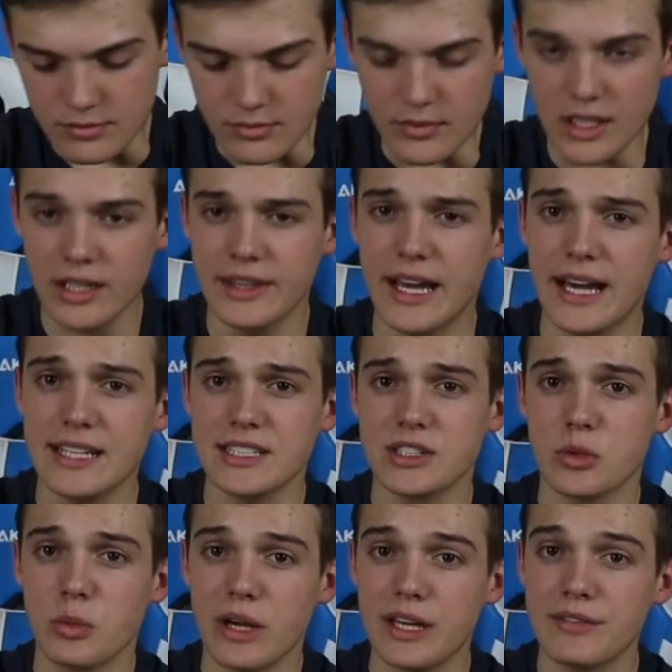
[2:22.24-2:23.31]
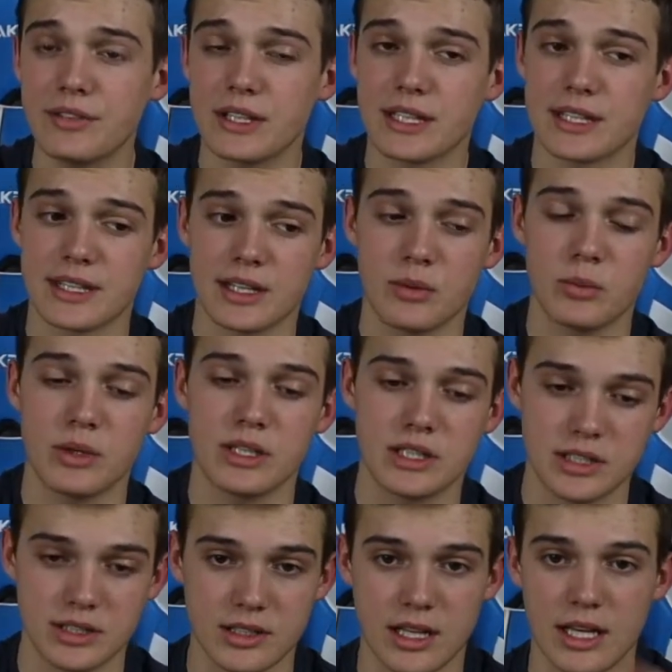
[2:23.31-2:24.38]
that is the wavelength at
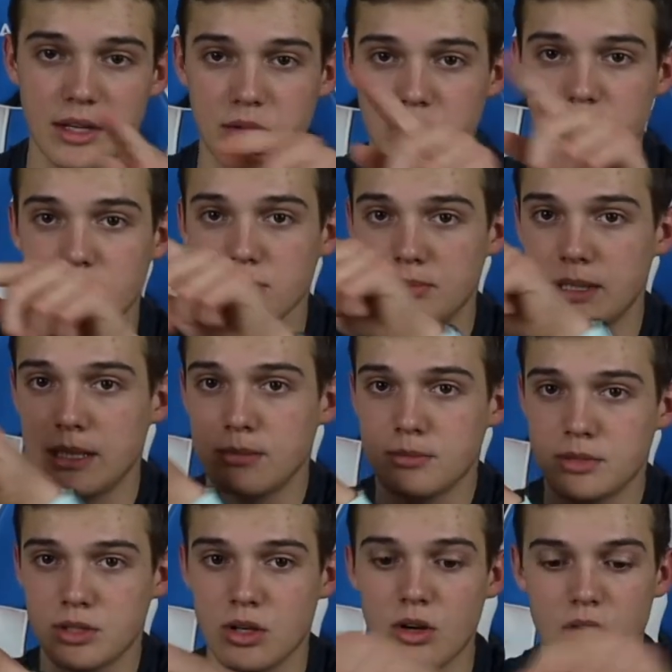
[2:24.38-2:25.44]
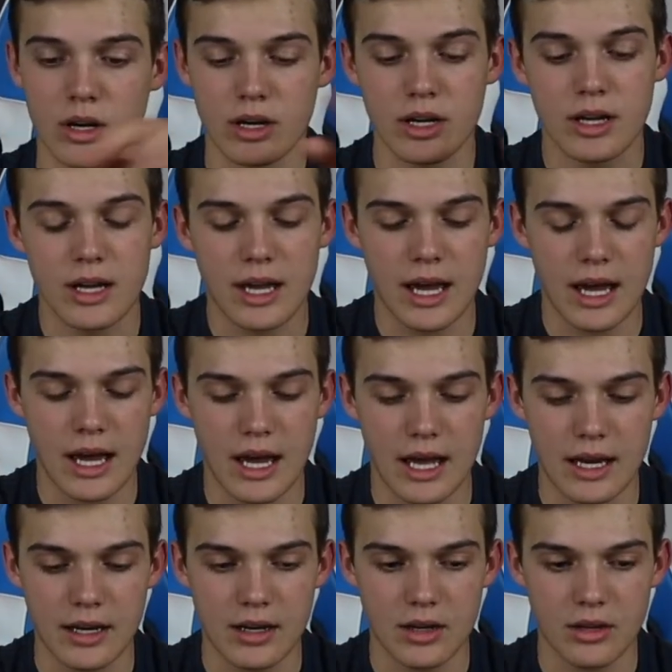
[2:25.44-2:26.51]
which light beams are,
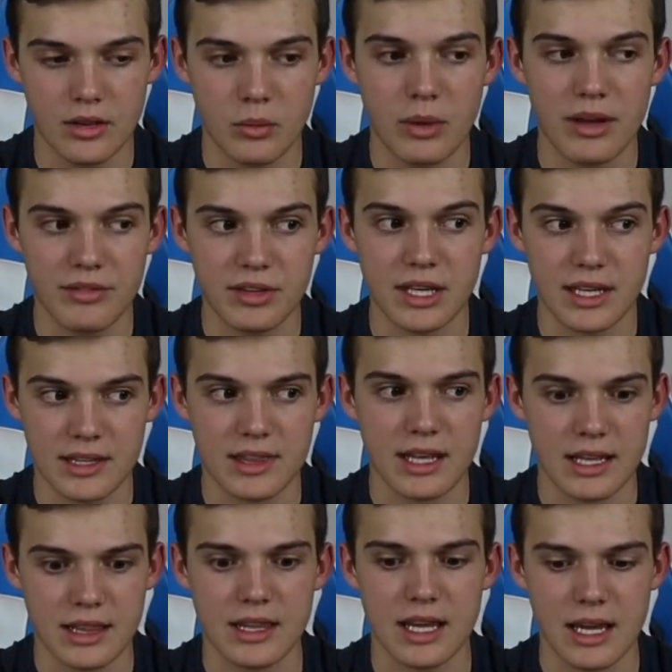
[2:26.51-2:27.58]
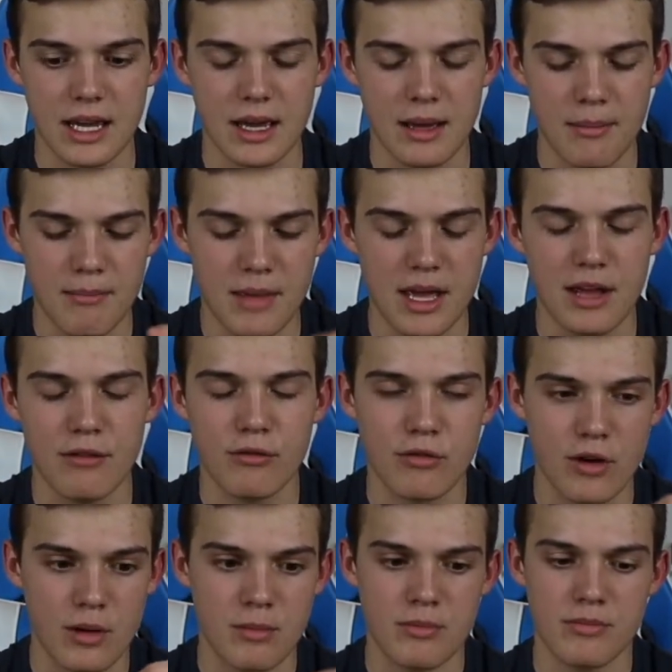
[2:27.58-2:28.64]
and the wavelength that they emit
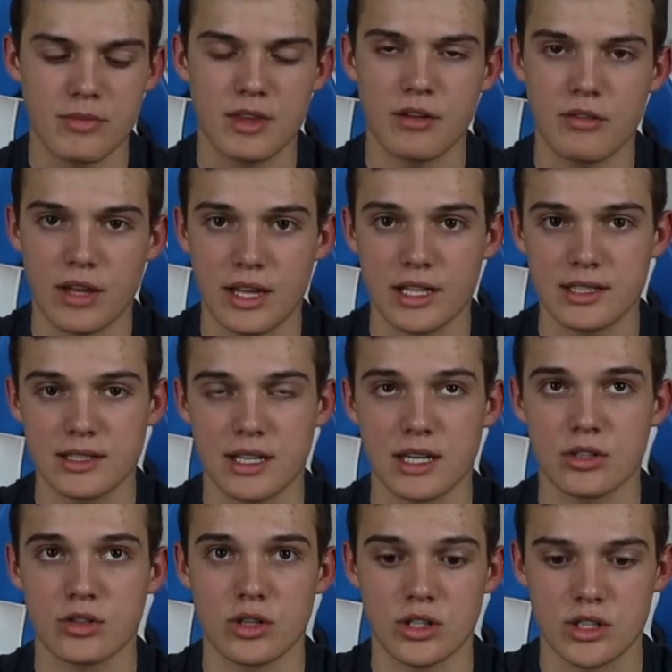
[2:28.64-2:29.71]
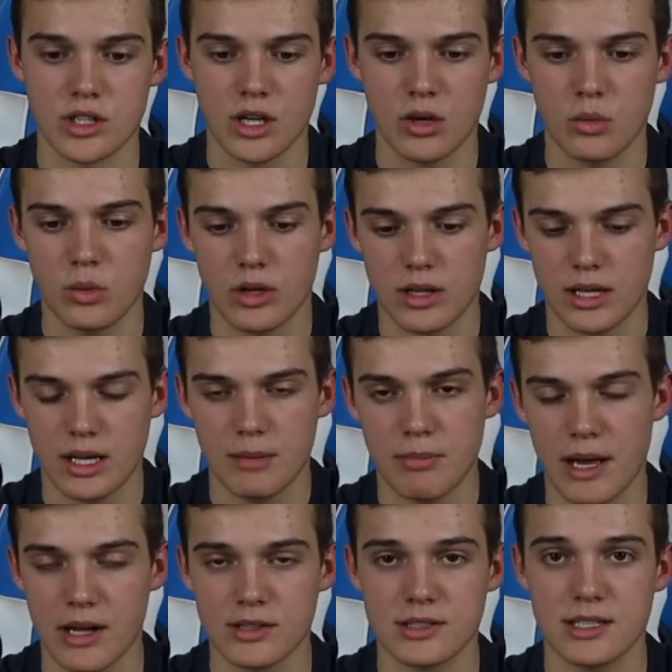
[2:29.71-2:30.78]
from the valence electron shell, where they
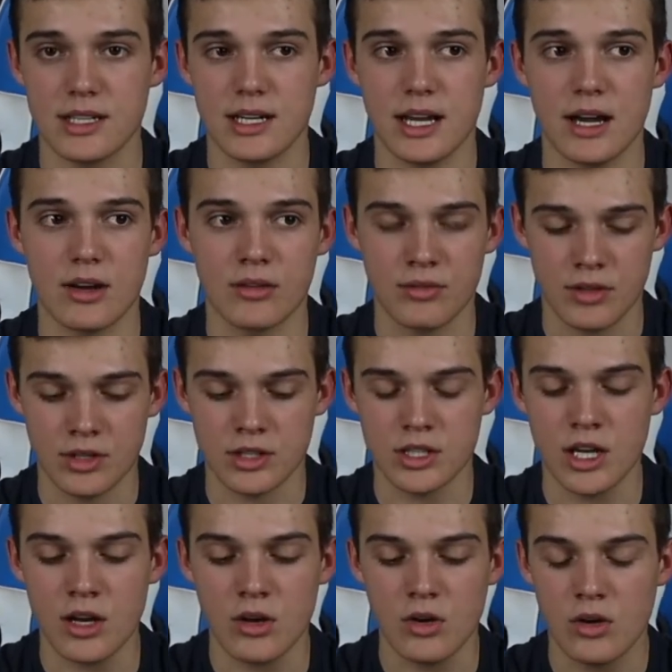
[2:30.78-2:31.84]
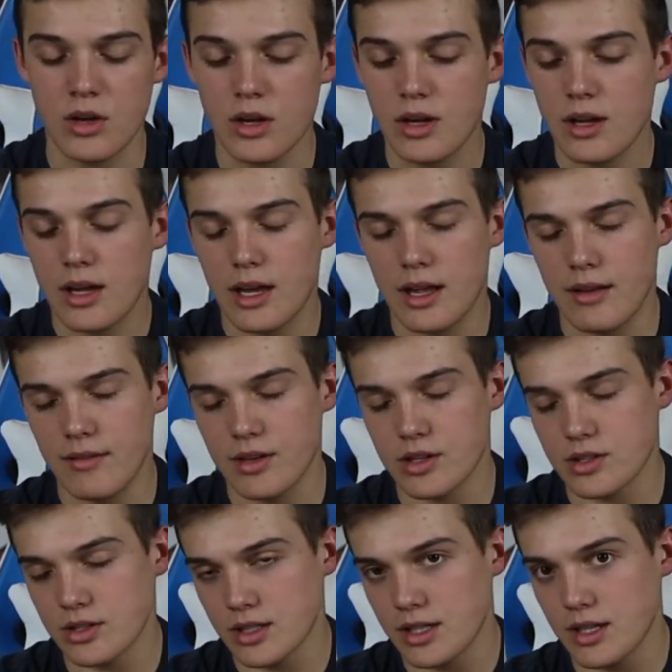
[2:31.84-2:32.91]
bounce in and out of their shell and
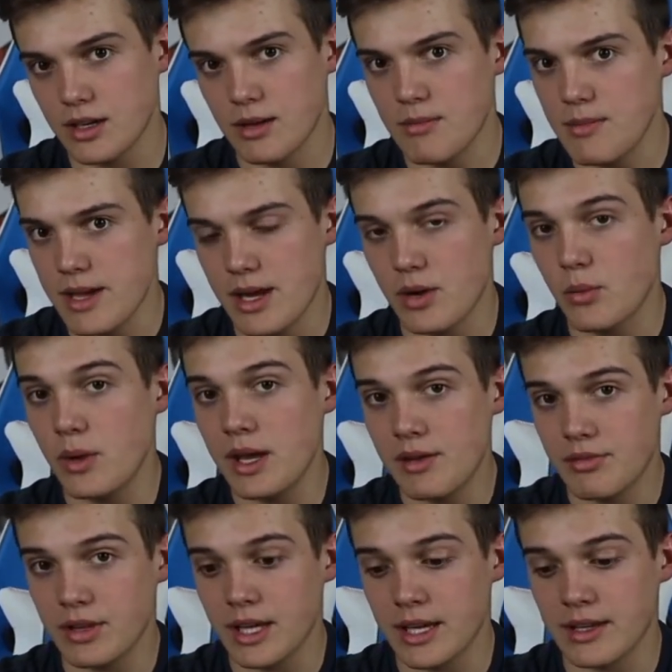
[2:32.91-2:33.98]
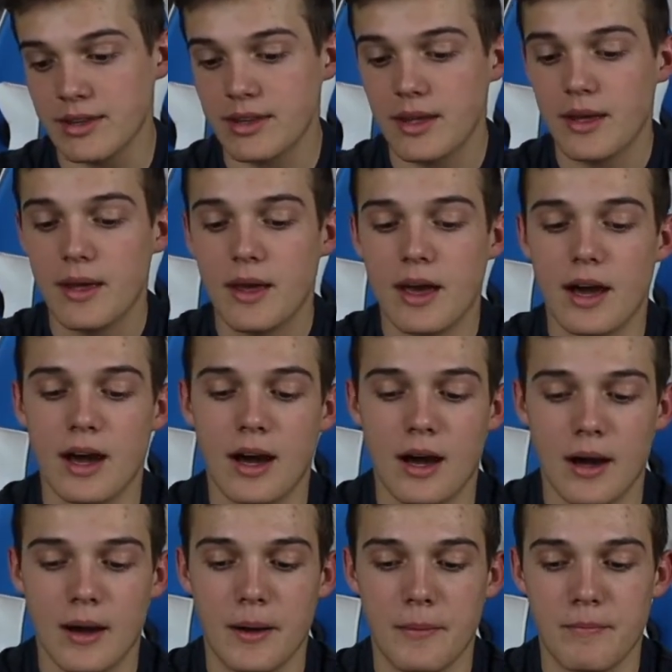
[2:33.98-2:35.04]
eventually emit a wavelength.
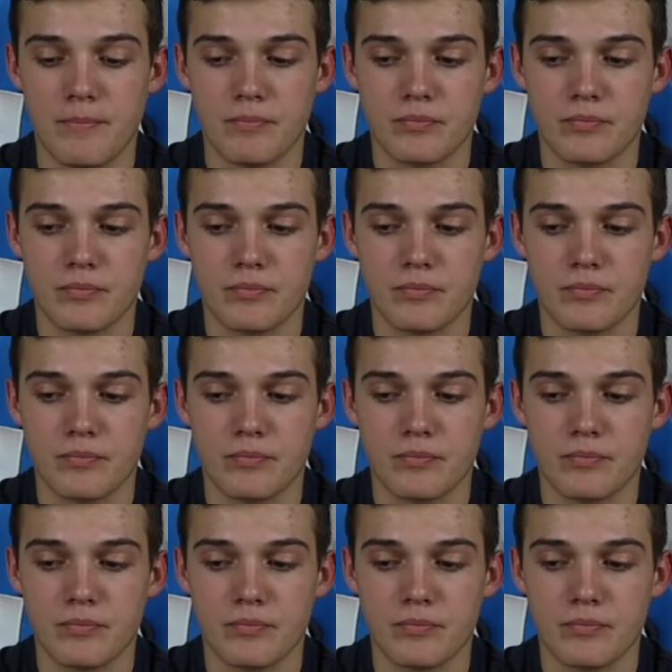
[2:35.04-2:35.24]
And